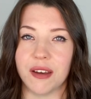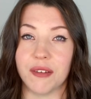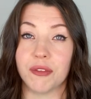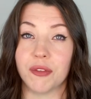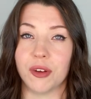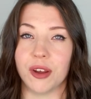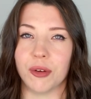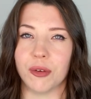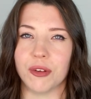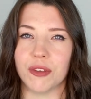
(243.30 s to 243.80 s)

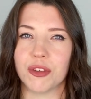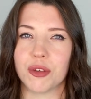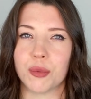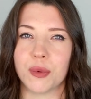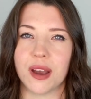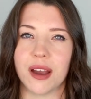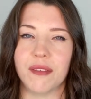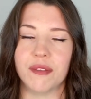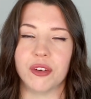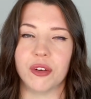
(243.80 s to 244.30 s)
fragrance,
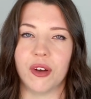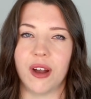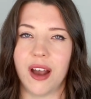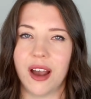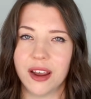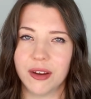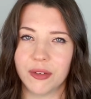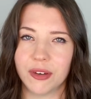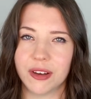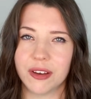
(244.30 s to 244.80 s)
we have your
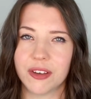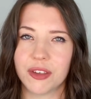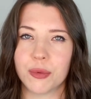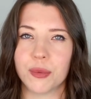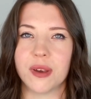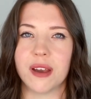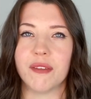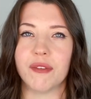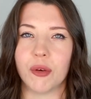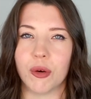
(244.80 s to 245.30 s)
iris,
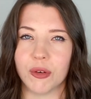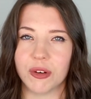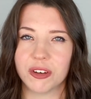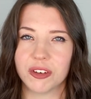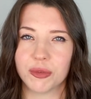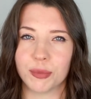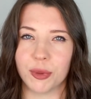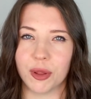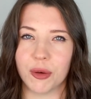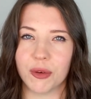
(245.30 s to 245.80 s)
we have
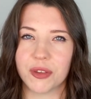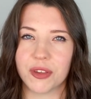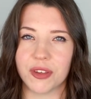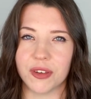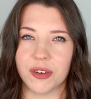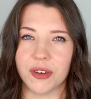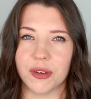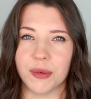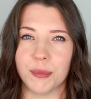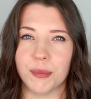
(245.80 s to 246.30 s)
orange
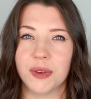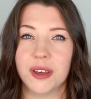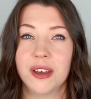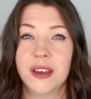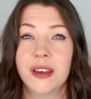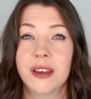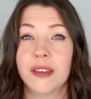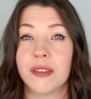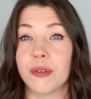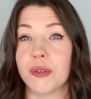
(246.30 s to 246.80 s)
blossom,
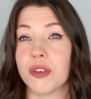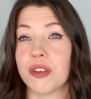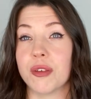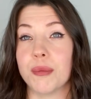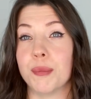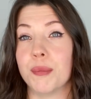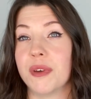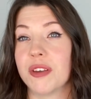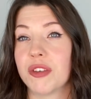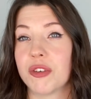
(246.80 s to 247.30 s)
there's
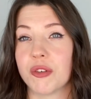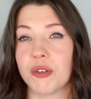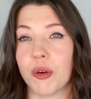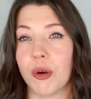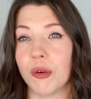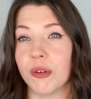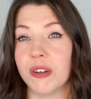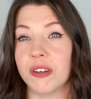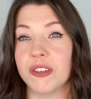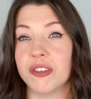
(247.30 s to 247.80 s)
some bitter
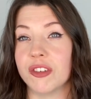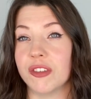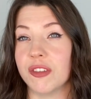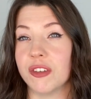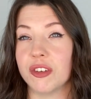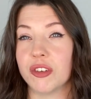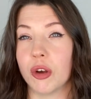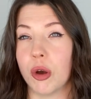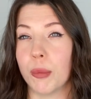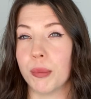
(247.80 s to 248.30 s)
orange in the
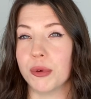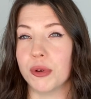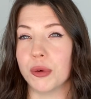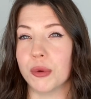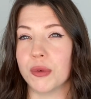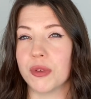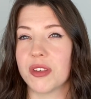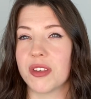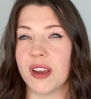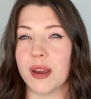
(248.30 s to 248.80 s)
top
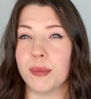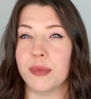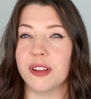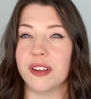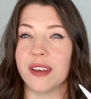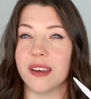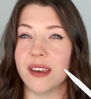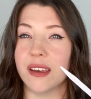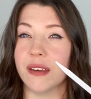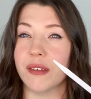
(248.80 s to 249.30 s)
notes I
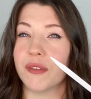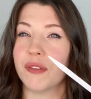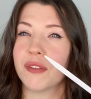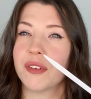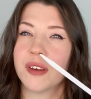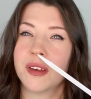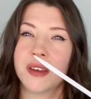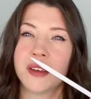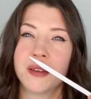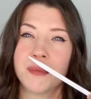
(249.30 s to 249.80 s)
believe,
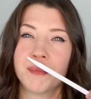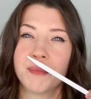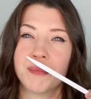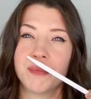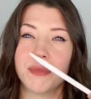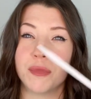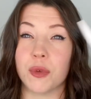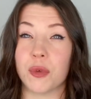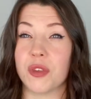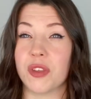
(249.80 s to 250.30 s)

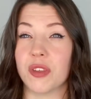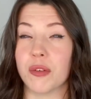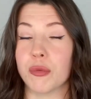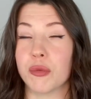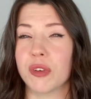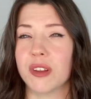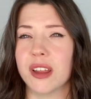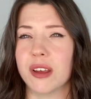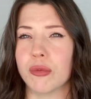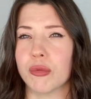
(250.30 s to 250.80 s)
there's the
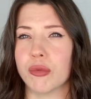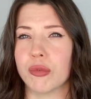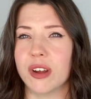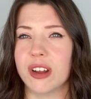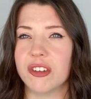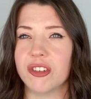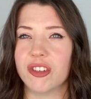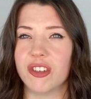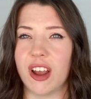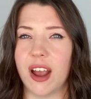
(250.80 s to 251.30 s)
really
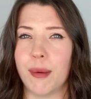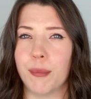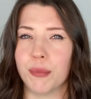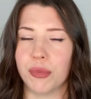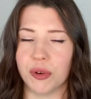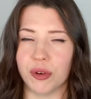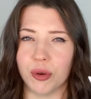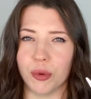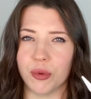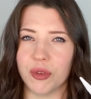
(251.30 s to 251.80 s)
rich
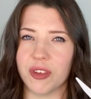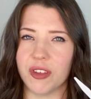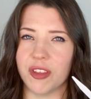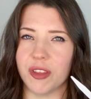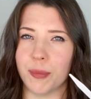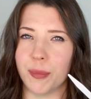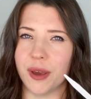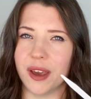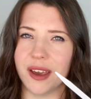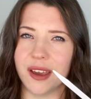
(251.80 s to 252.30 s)
amber note in
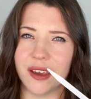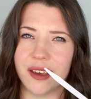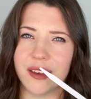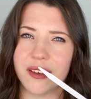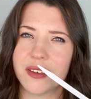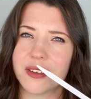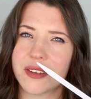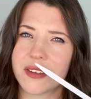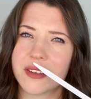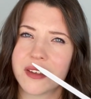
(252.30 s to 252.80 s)
the
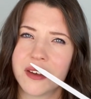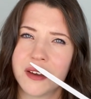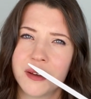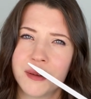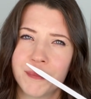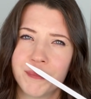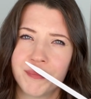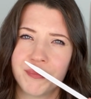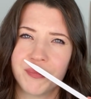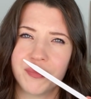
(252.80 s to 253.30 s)
base,
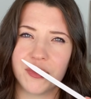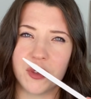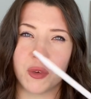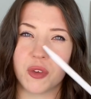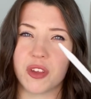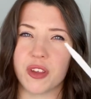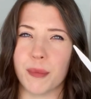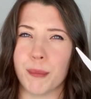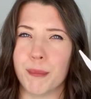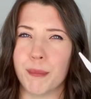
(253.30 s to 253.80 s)
there's
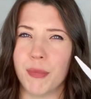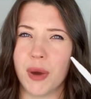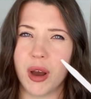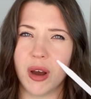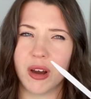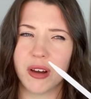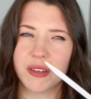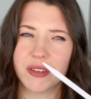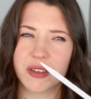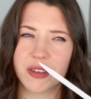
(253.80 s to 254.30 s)
some
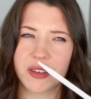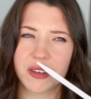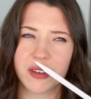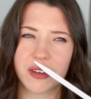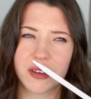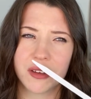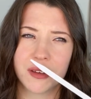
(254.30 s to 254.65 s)
musk,